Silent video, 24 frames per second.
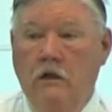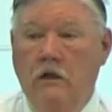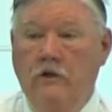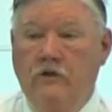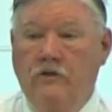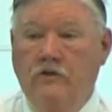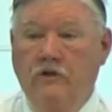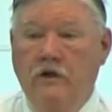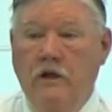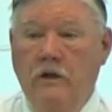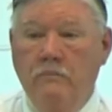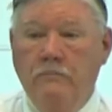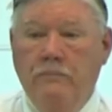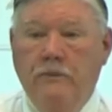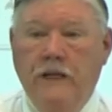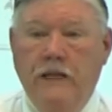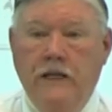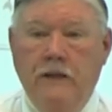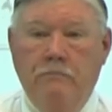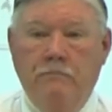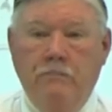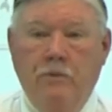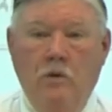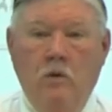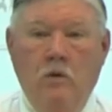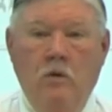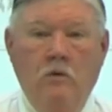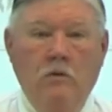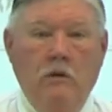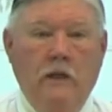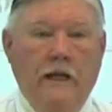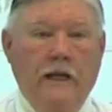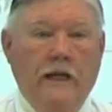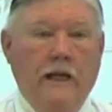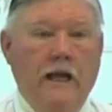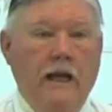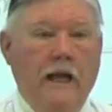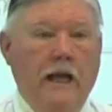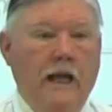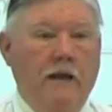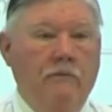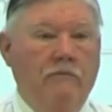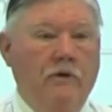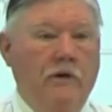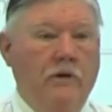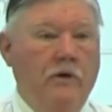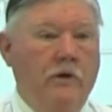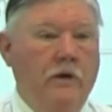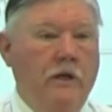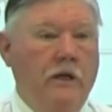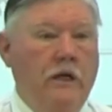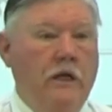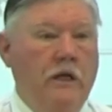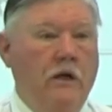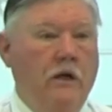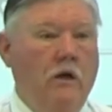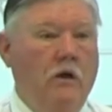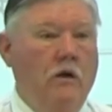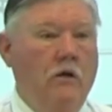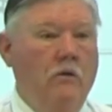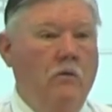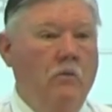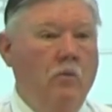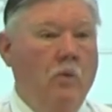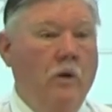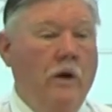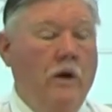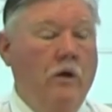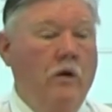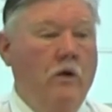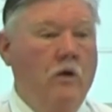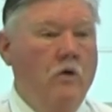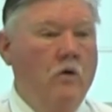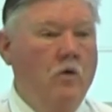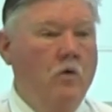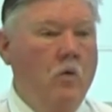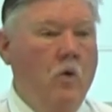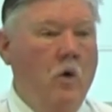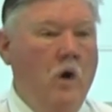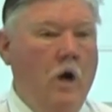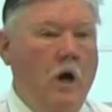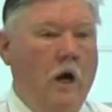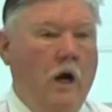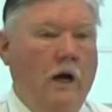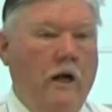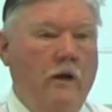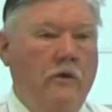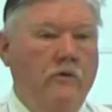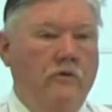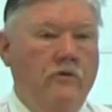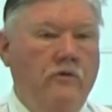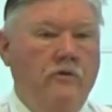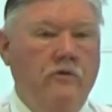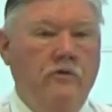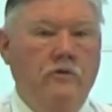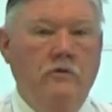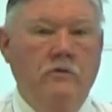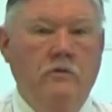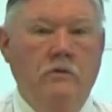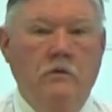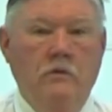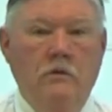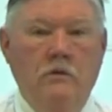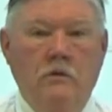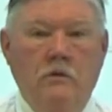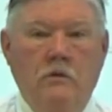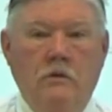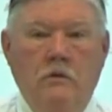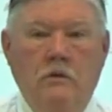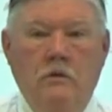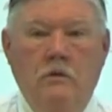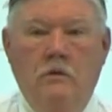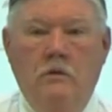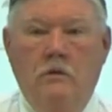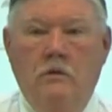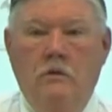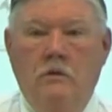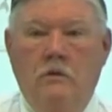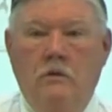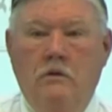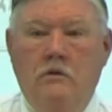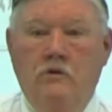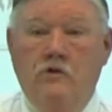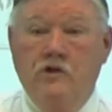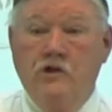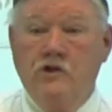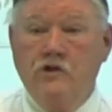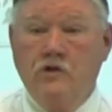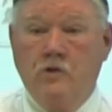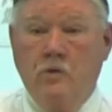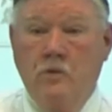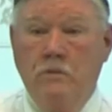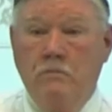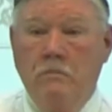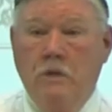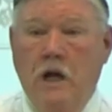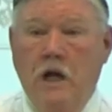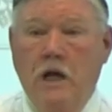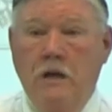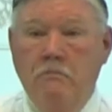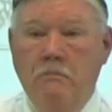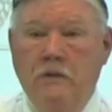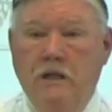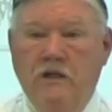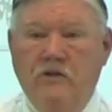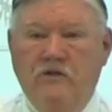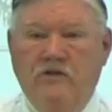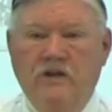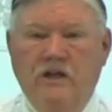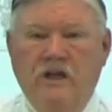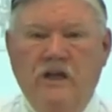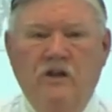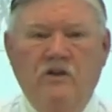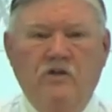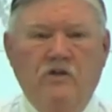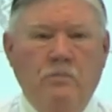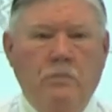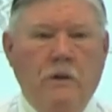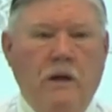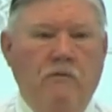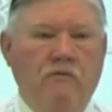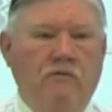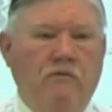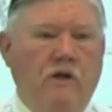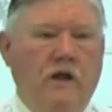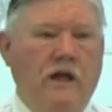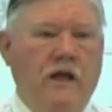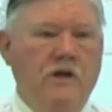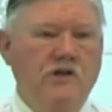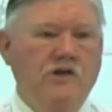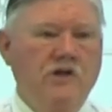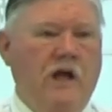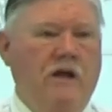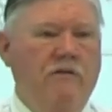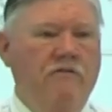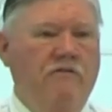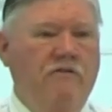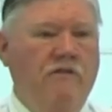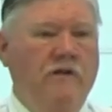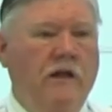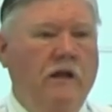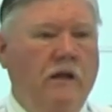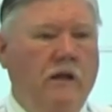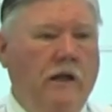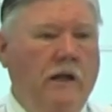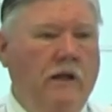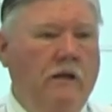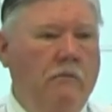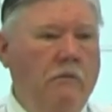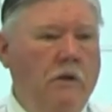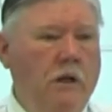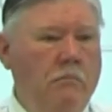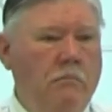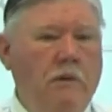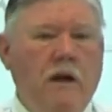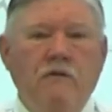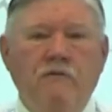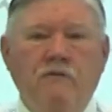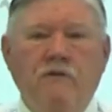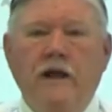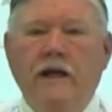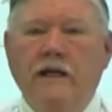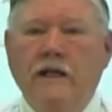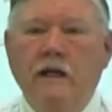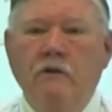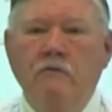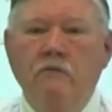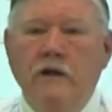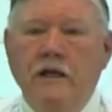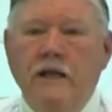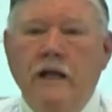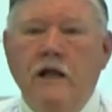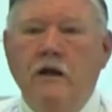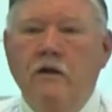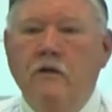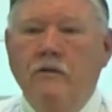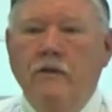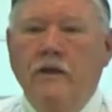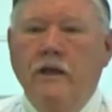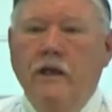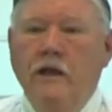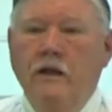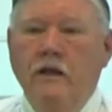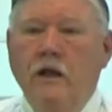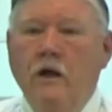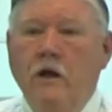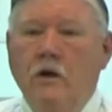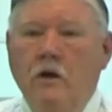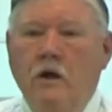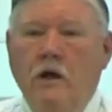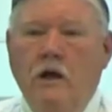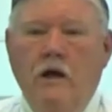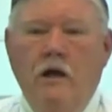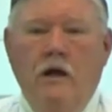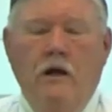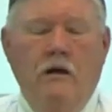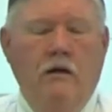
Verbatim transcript: Some people, like I have under here, wear a cross. Just to remind me, it's against my flesh. I feel it. Matter of fact, every now and then, uh,